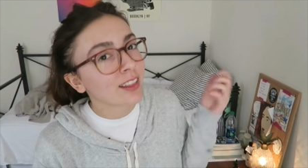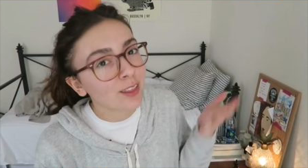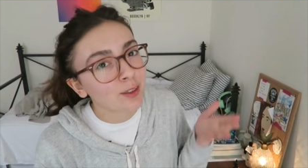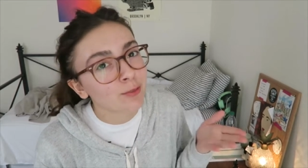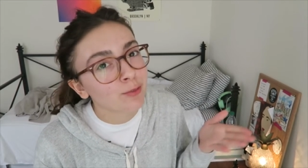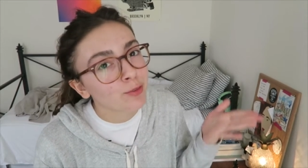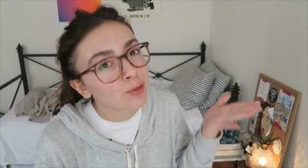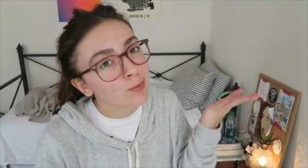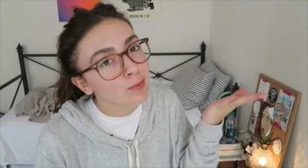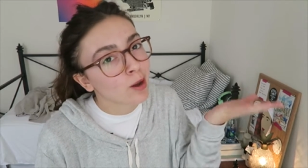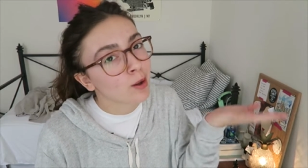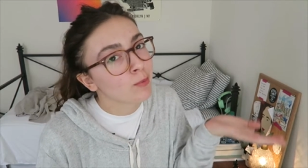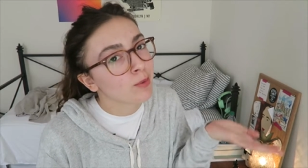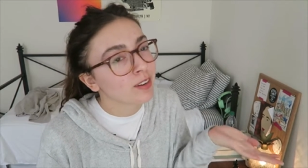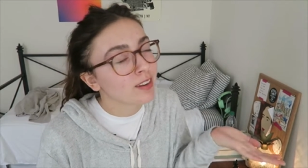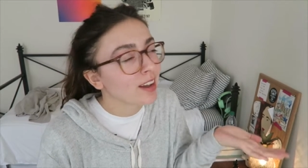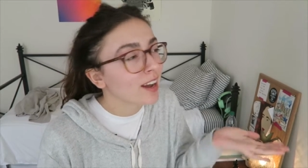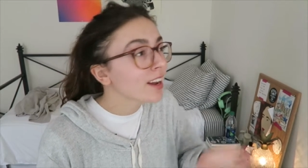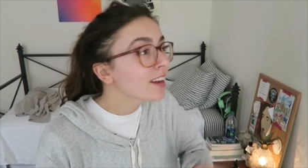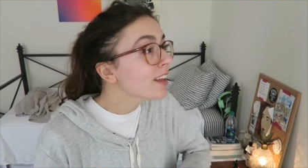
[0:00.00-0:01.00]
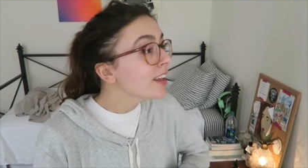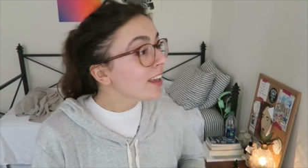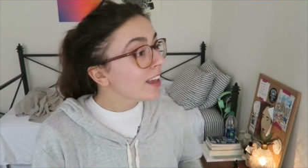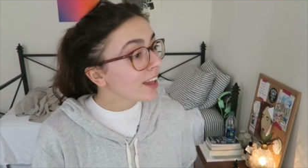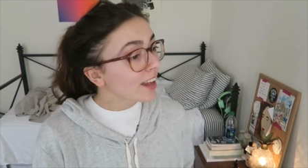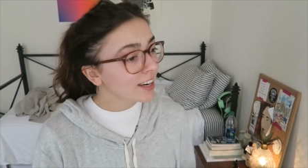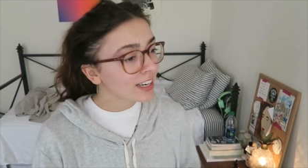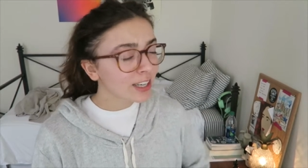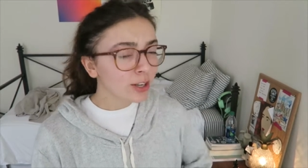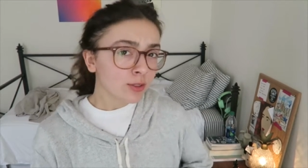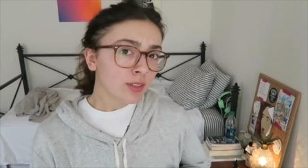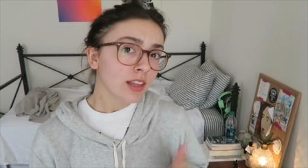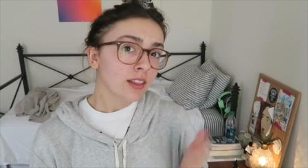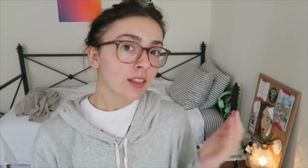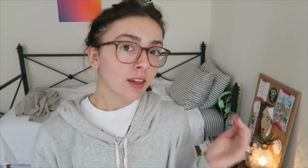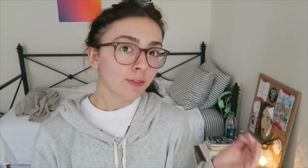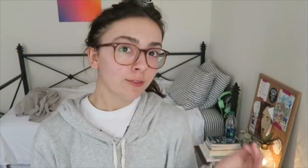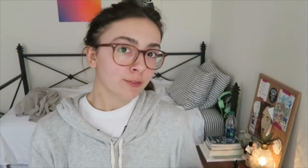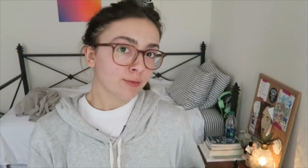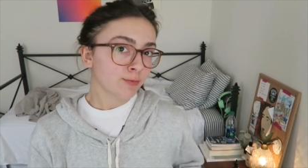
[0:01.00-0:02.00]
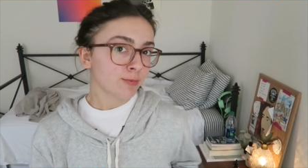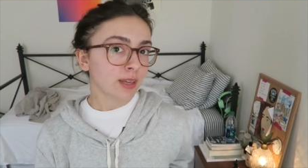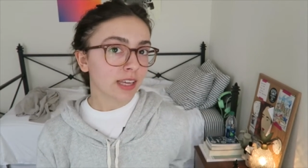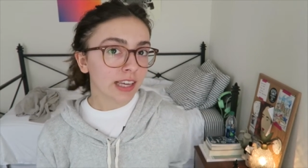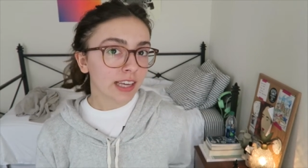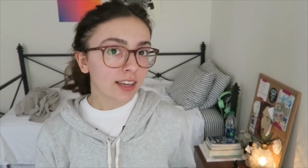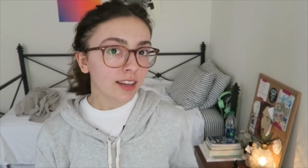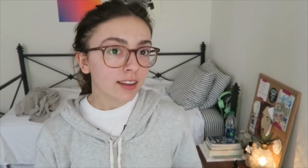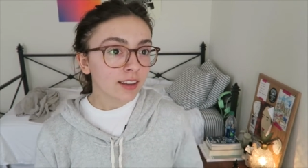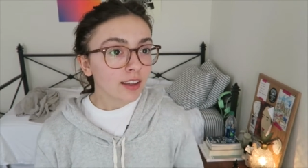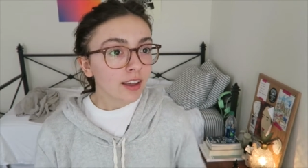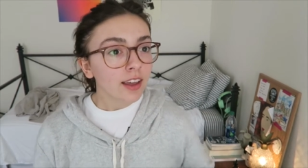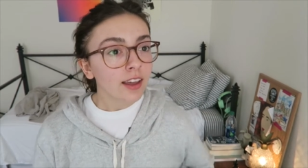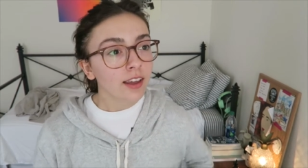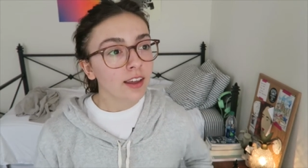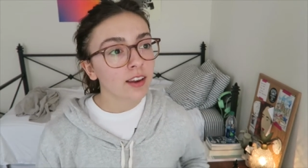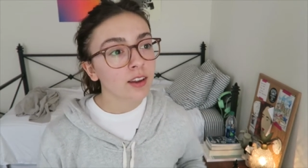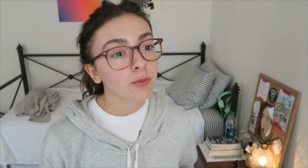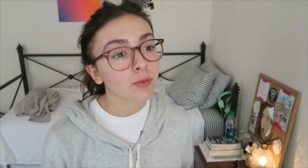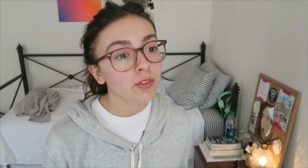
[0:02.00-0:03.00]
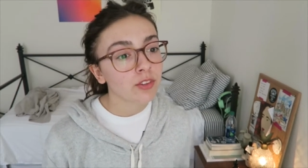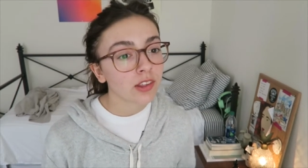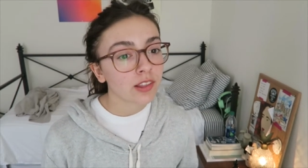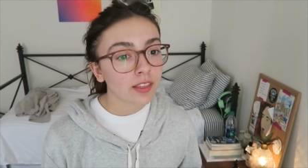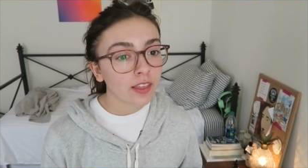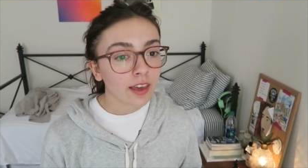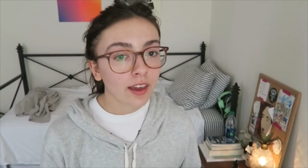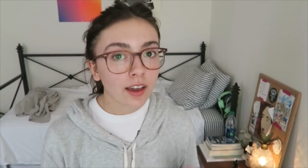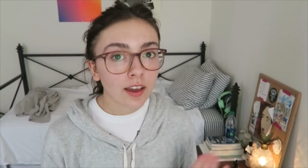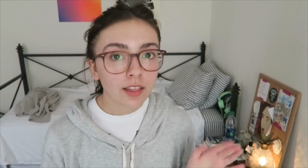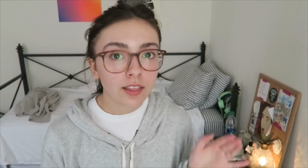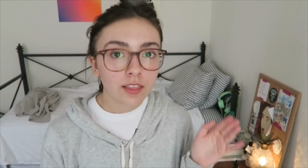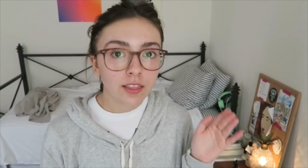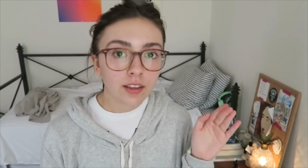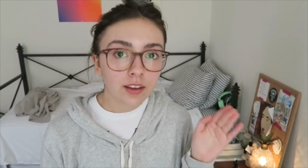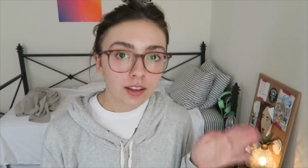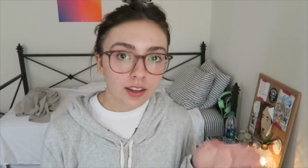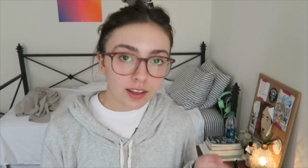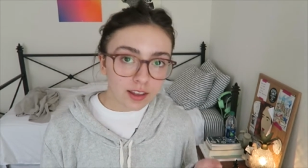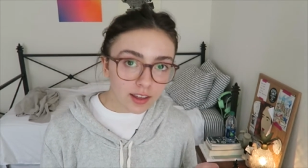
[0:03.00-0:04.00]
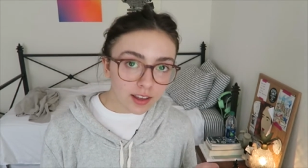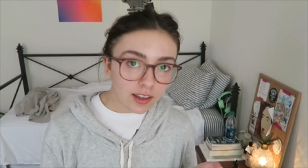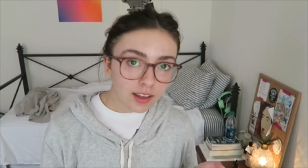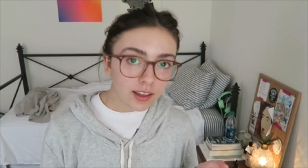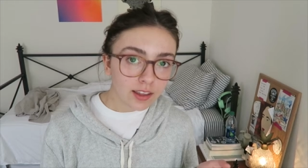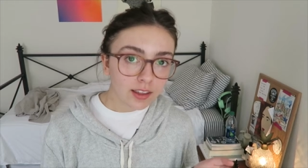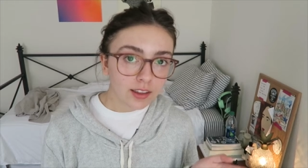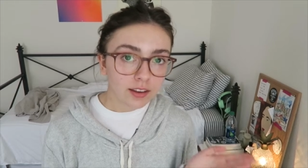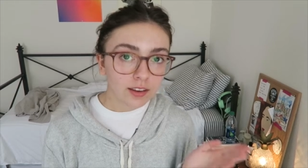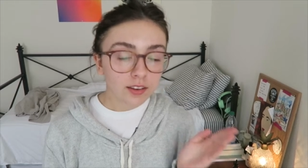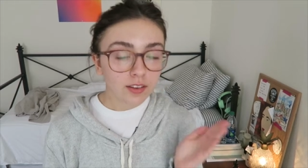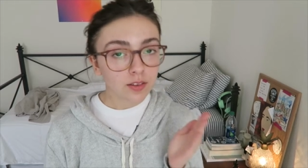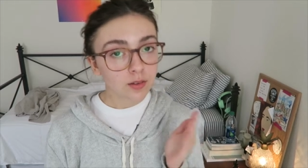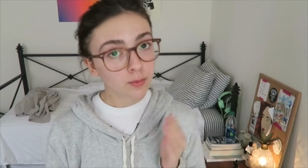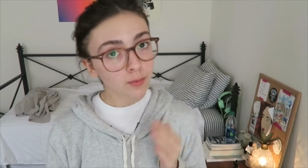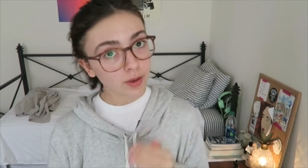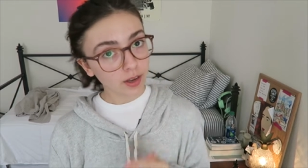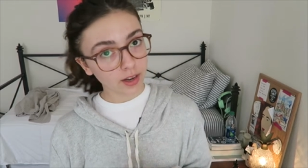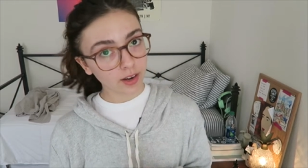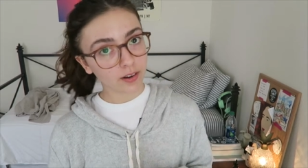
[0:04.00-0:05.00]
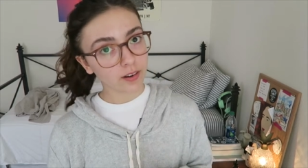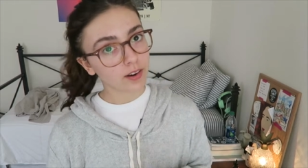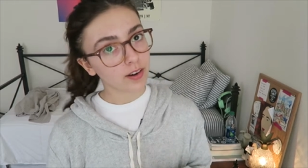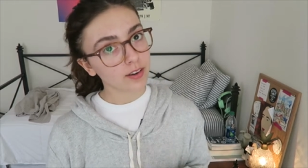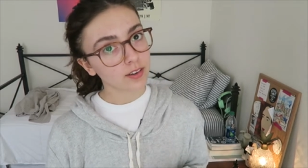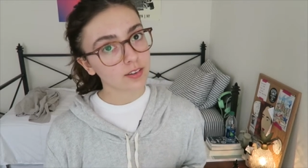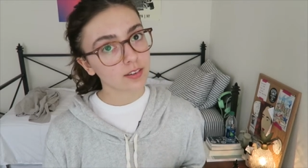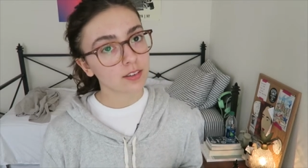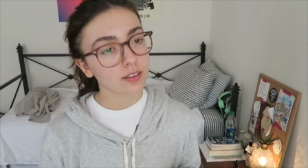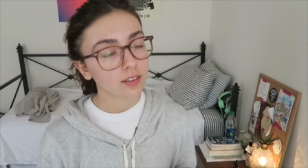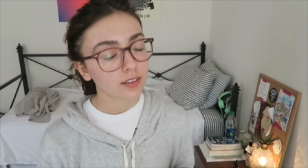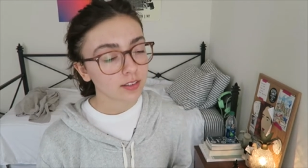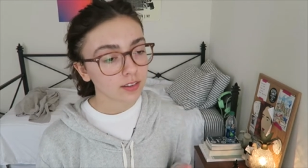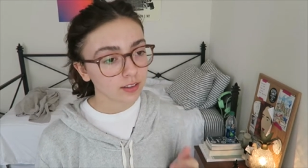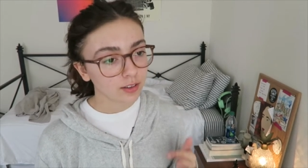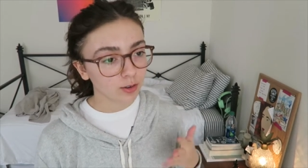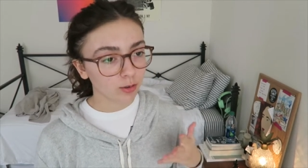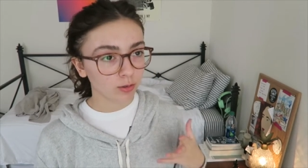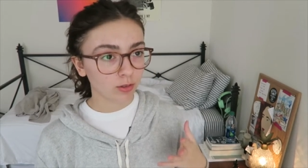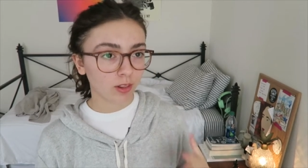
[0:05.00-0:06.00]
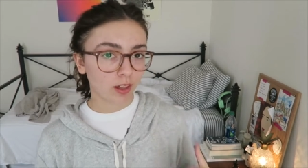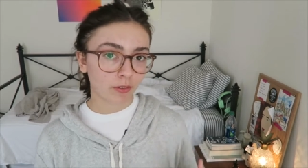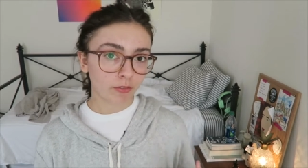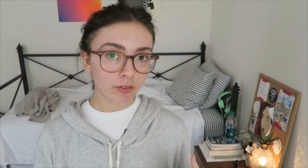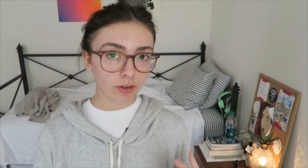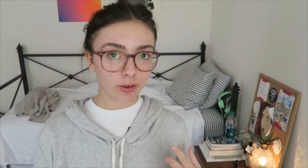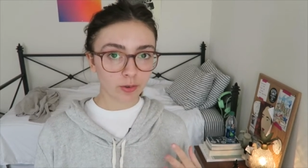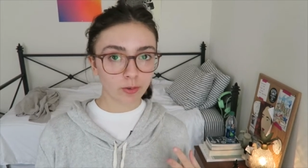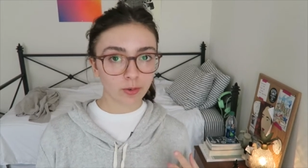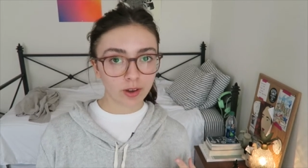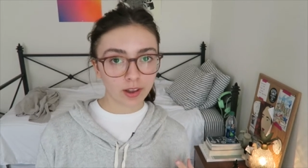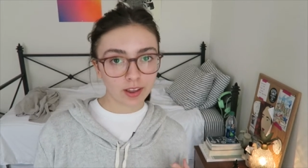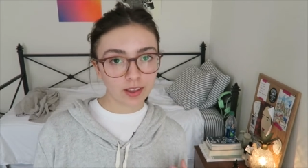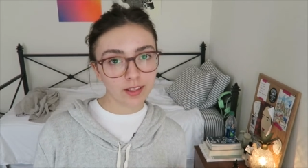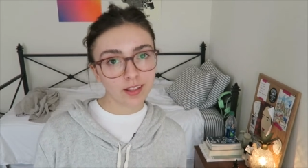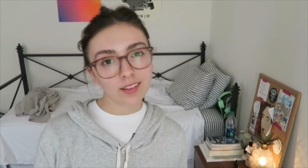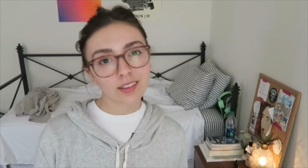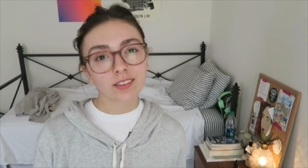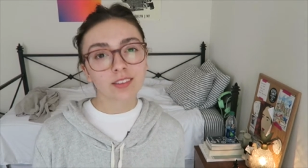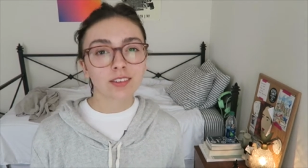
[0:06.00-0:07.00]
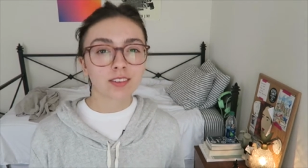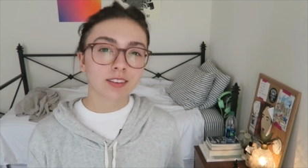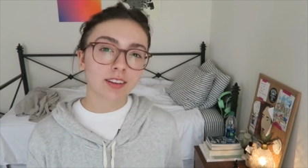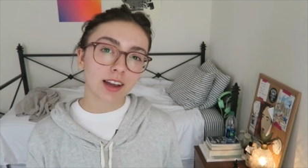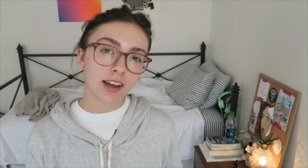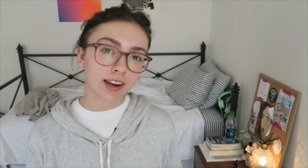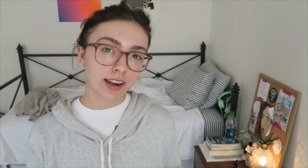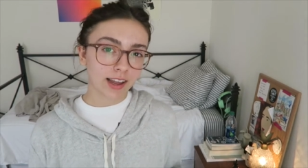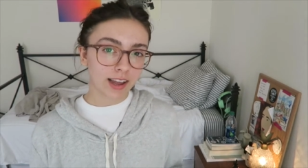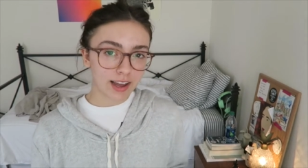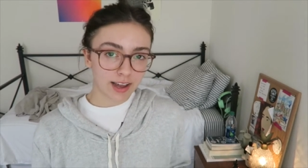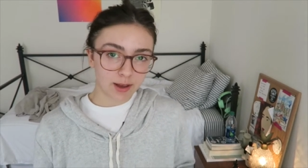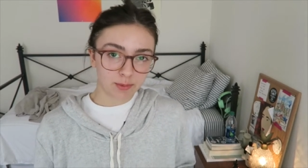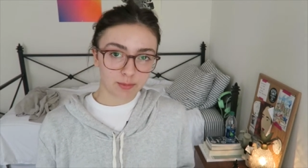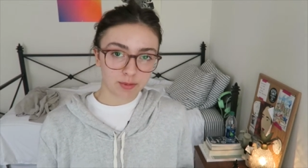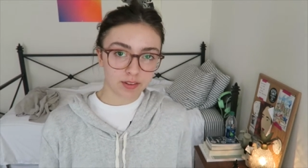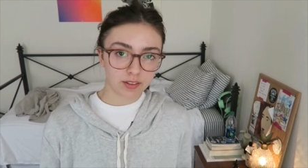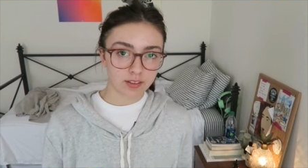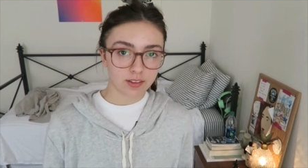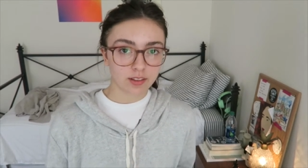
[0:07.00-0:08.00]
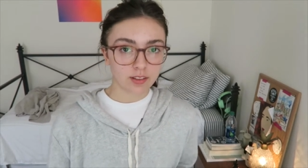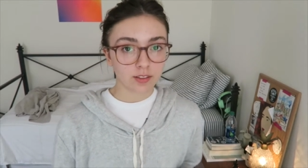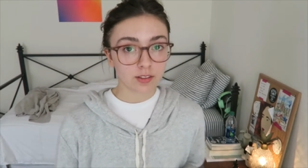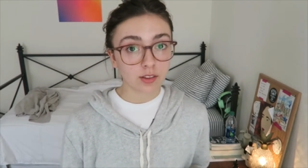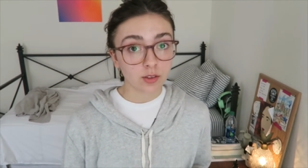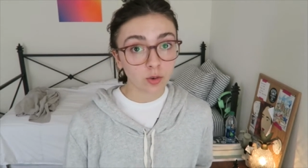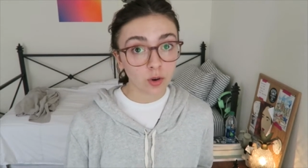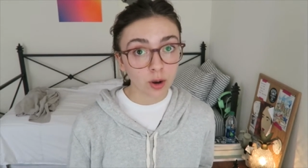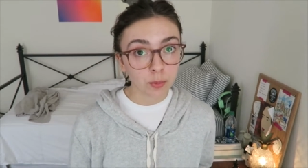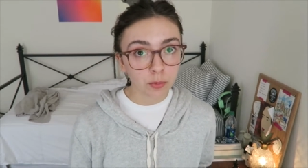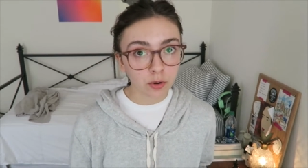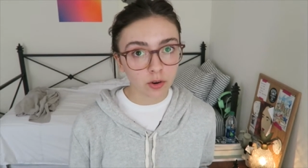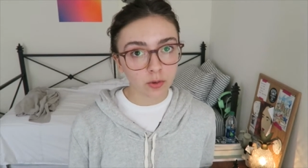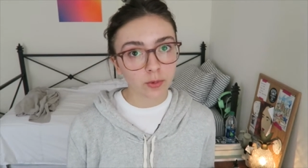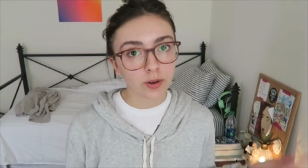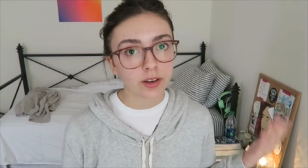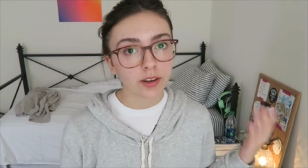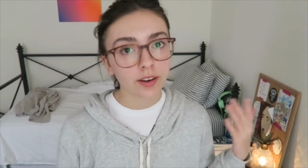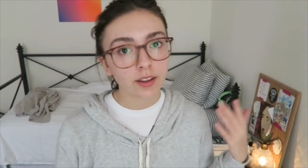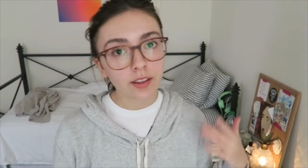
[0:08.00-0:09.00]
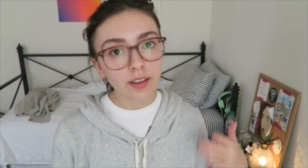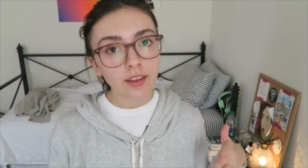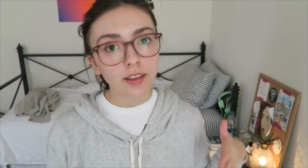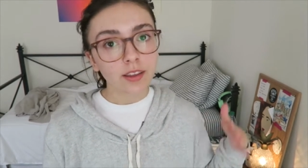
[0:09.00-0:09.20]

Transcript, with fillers: love you, mom and dad. And I knew they loved me, and it was in like the kid to parent, you know, loving way. That just kind of happens. That's normal when